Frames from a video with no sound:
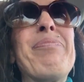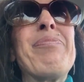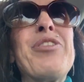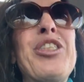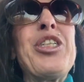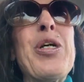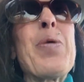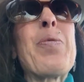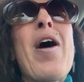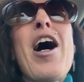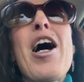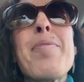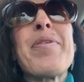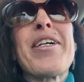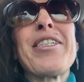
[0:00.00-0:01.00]
Do you know
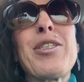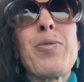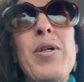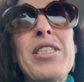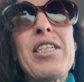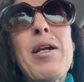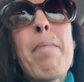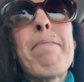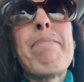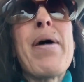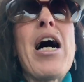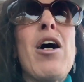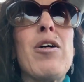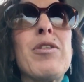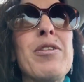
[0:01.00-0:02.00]
why? Because it wasn't
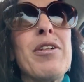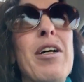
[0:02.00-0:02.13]
about